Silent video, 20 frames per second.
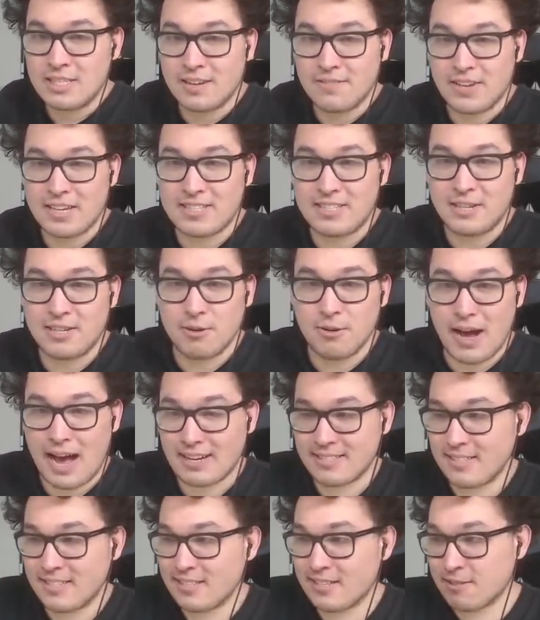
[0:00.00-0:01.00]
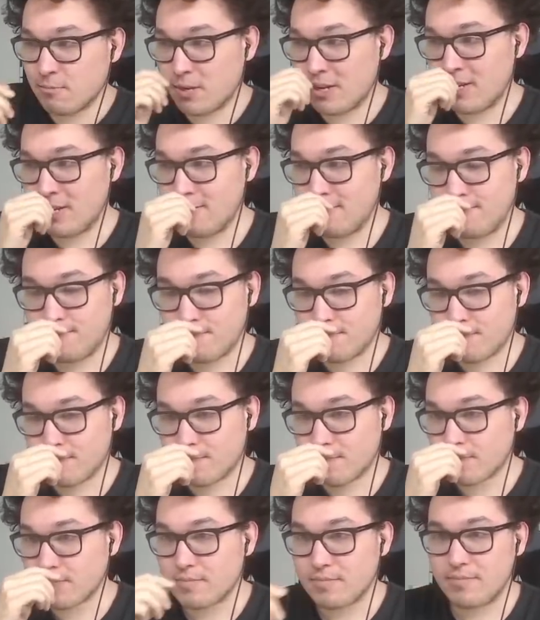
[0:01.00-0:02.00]
giving us 2 axes as well.
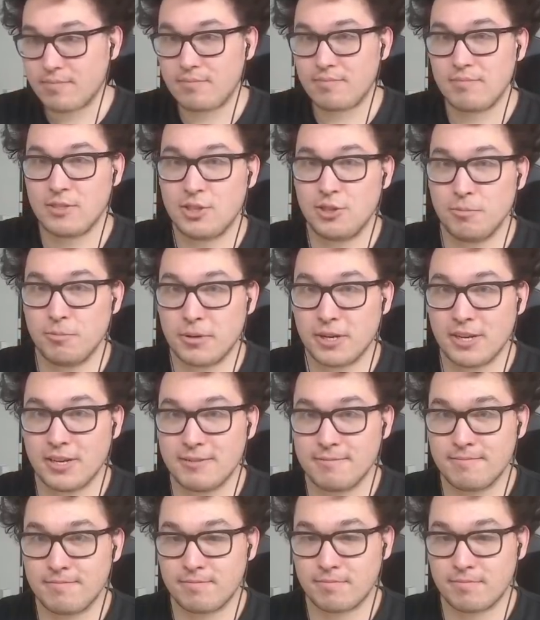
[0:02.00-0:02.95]
Super good.